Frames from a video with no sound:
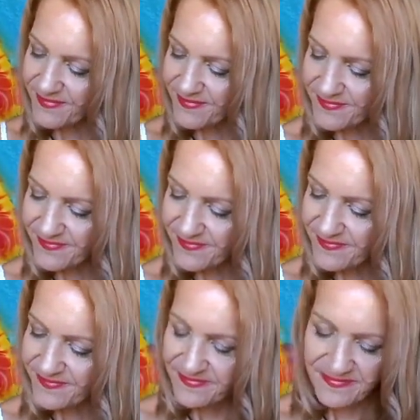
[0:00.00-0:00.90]

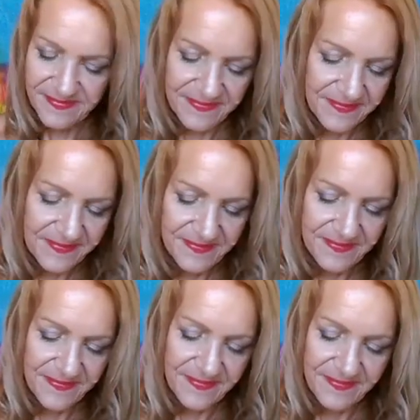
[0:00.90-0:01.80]

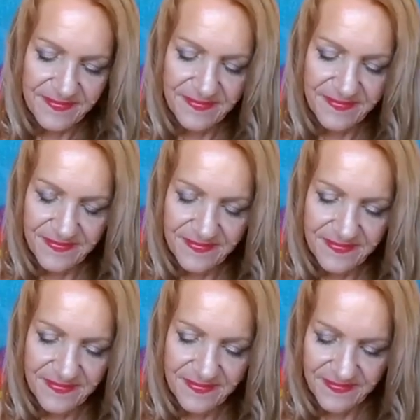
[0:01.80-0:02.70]

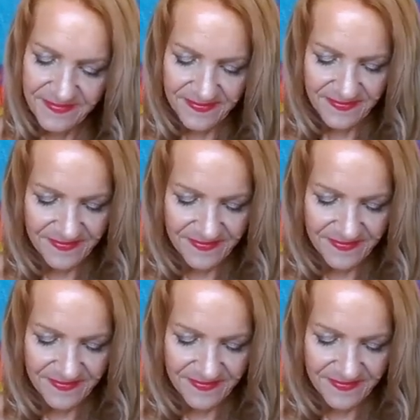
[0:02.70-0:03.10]
No one is speaking in this clip.